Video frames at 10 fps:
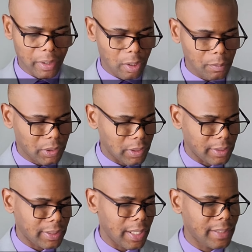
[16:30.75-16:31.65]
Come to the
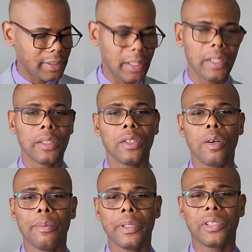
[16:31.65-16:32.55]
text in
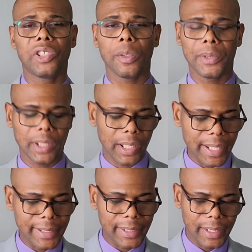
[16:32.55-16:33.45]
Numbers chapter
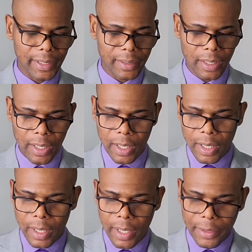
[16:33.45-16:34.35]
18,
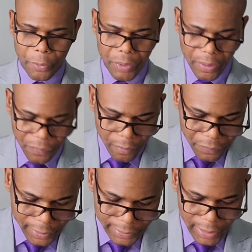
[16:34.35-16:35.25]
and I read from
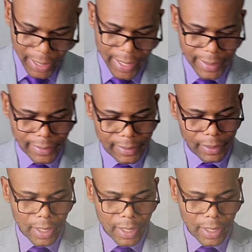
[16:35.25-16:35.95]
verse 8.